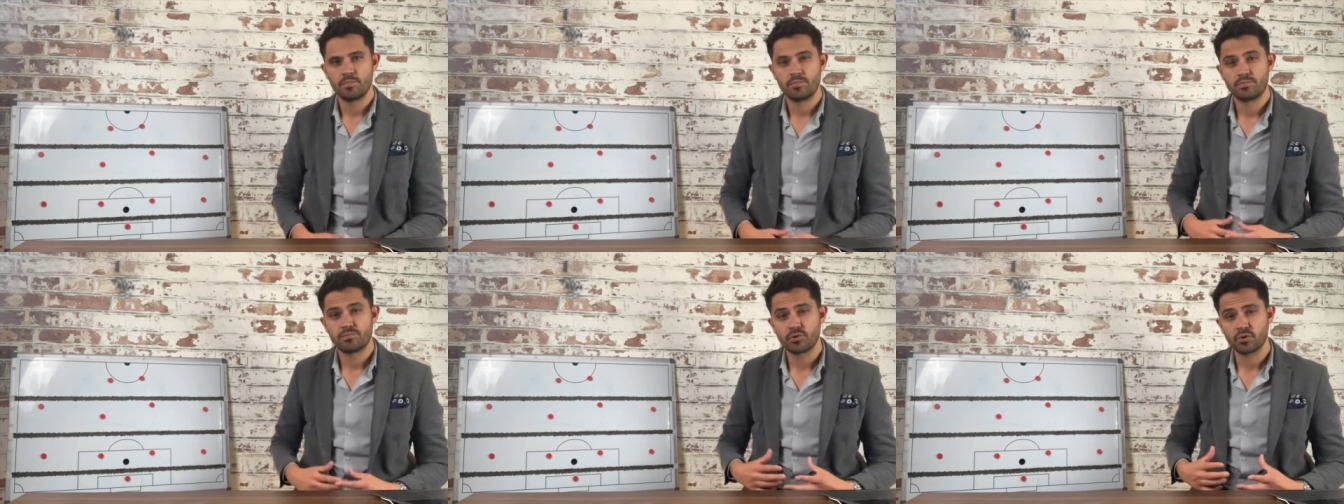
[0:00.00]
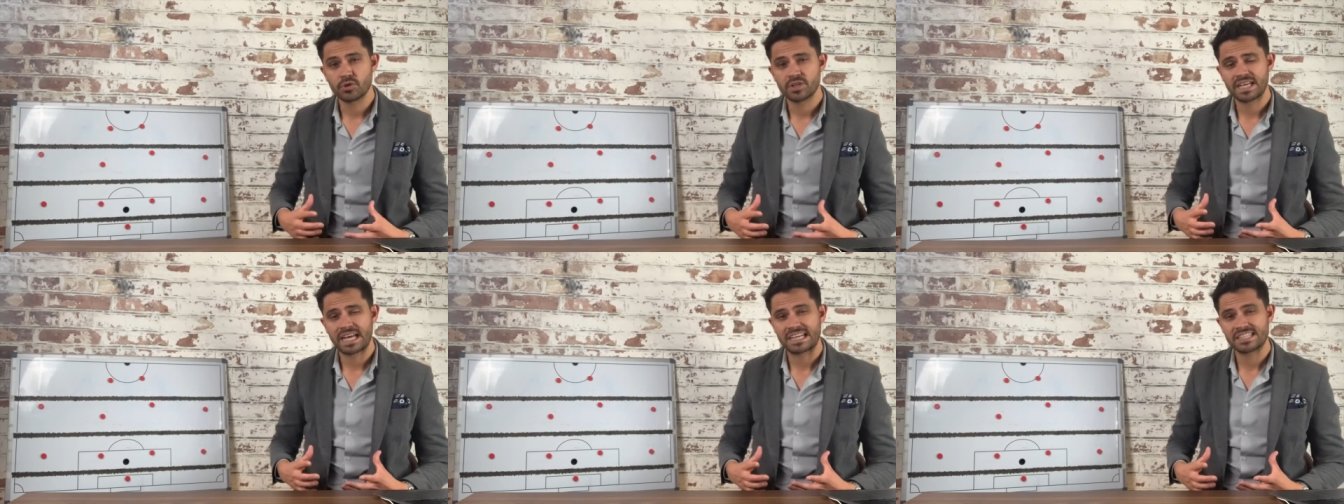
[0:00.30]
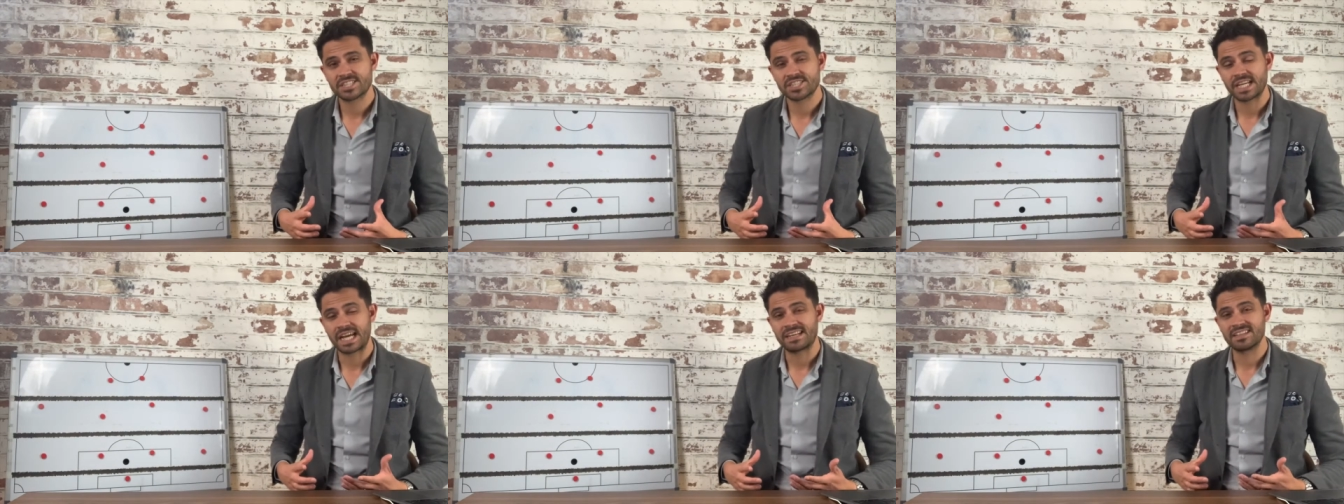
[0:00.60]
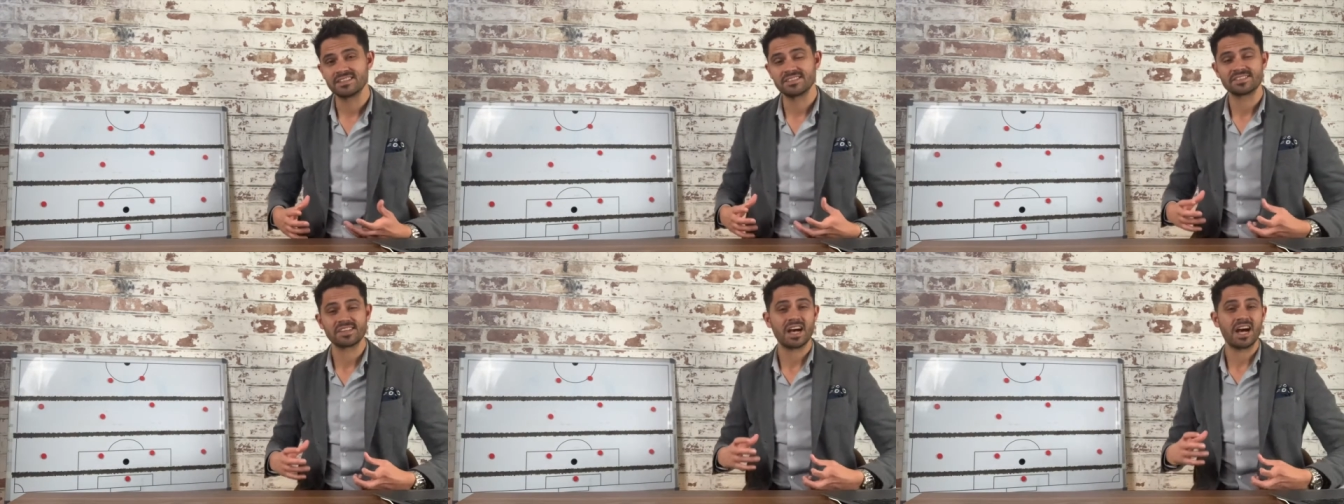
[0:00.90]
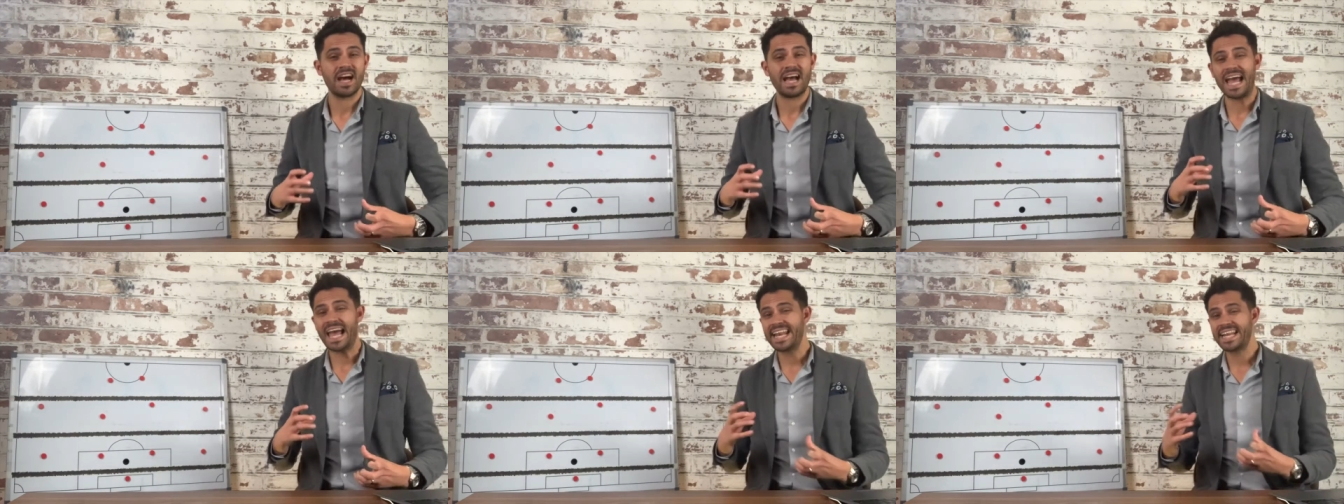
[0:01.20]
Broadcast channels
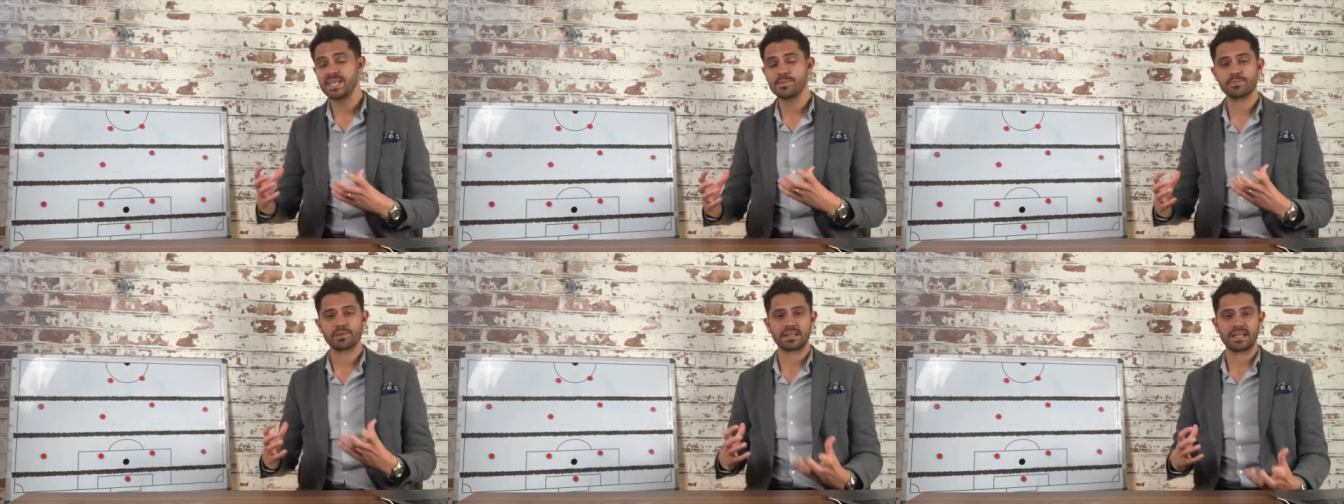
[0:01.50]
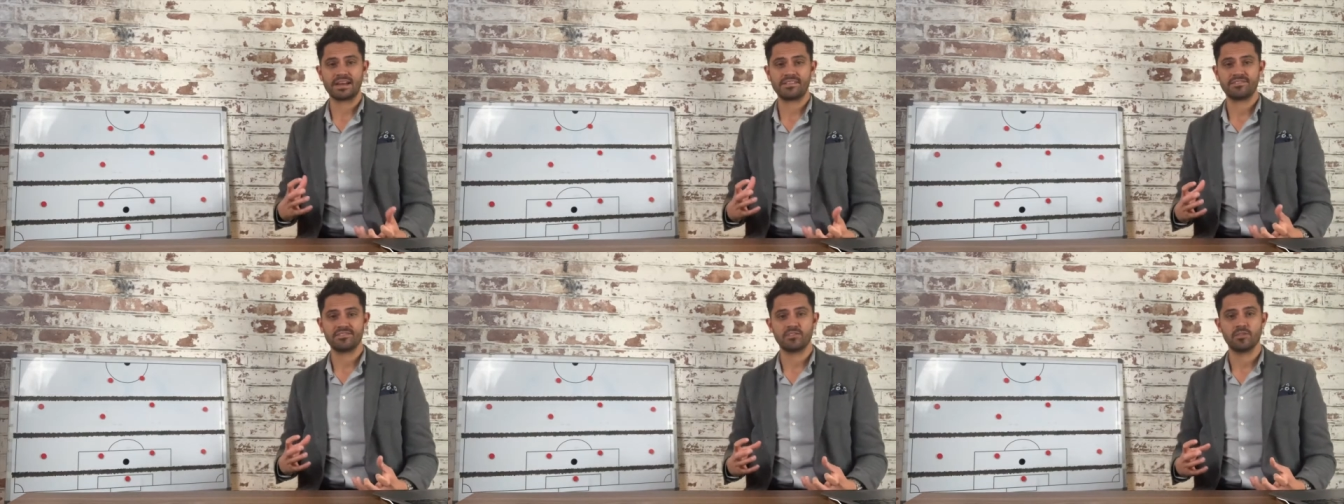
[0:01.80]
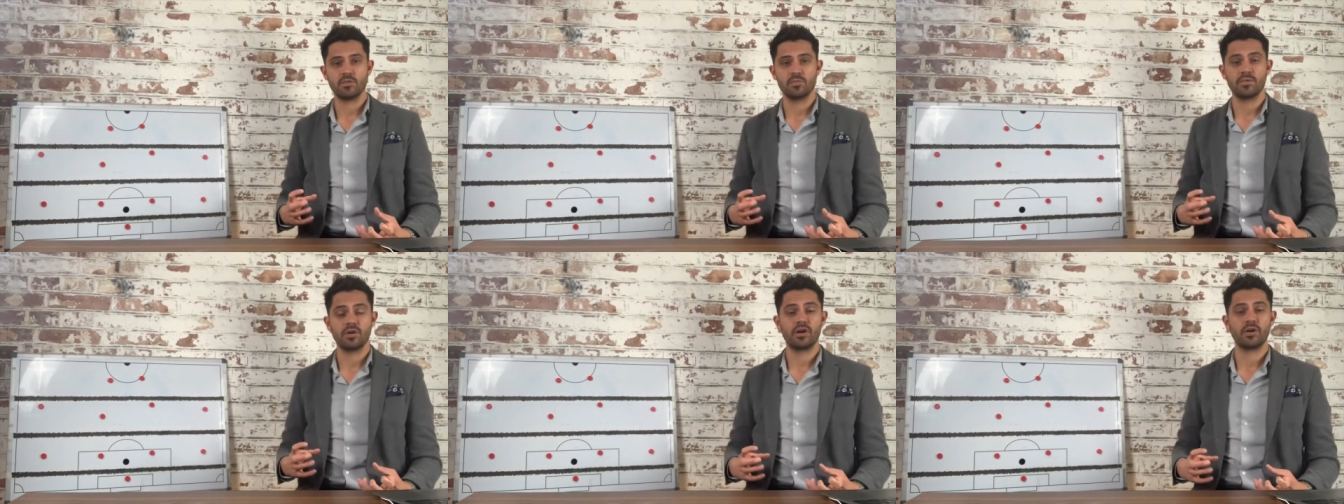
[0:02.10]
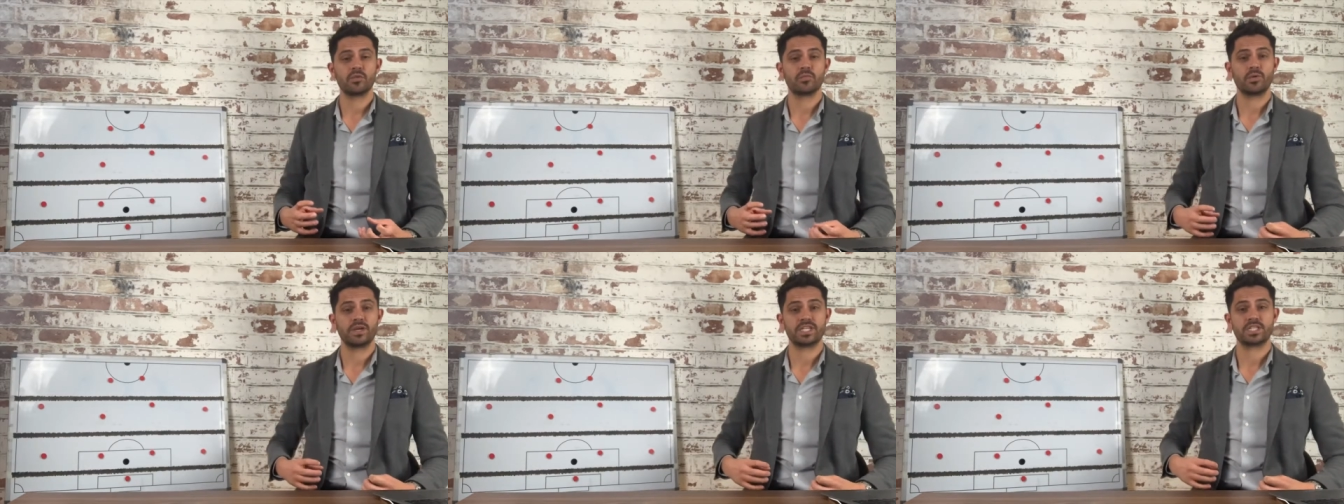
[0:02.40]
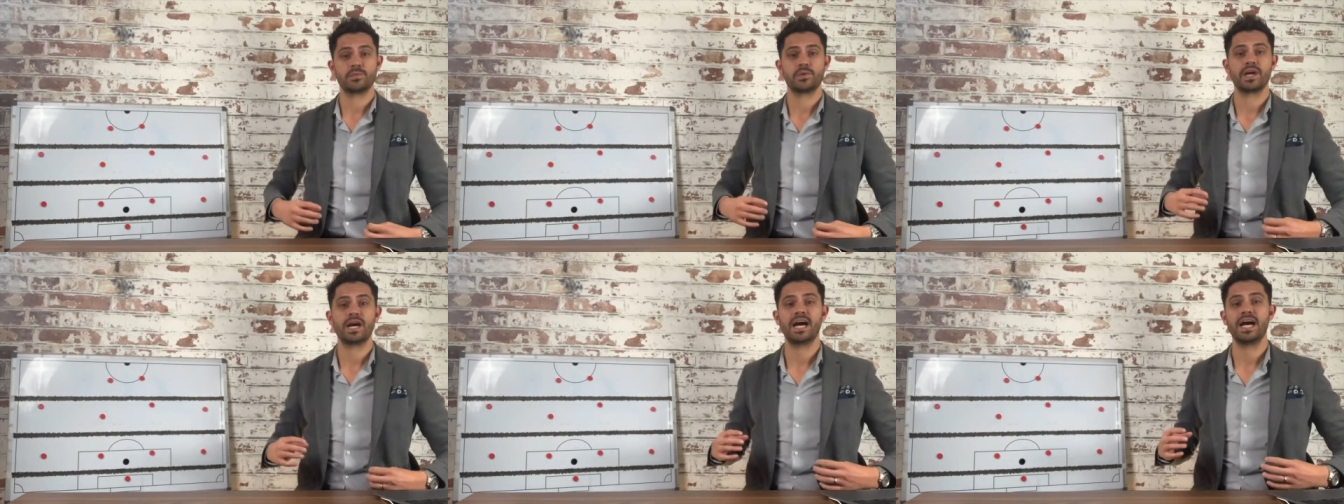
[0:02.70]
are any platform on
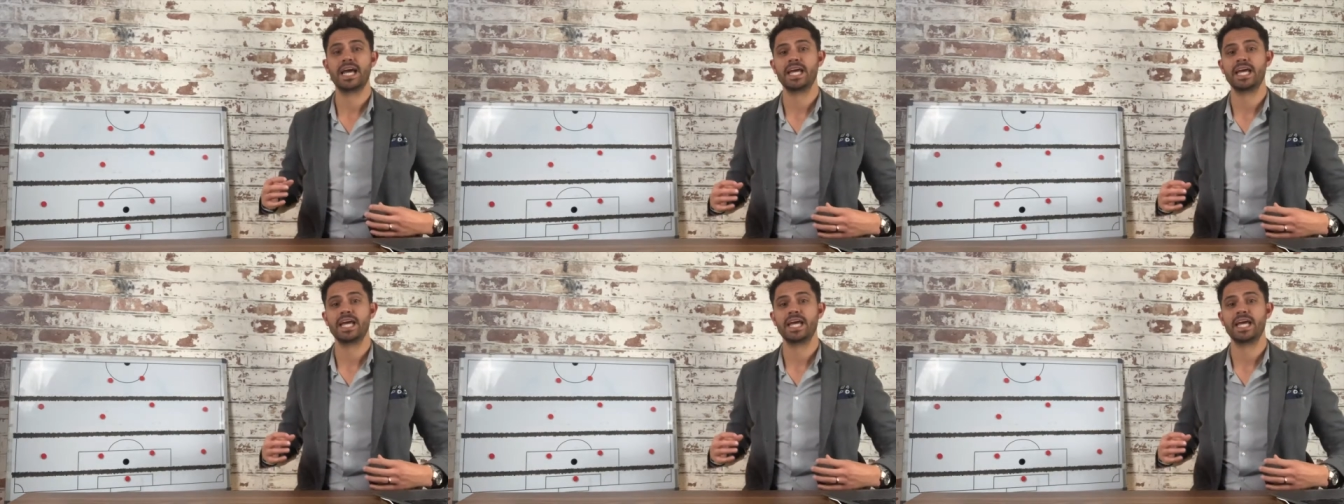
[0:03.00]
which we are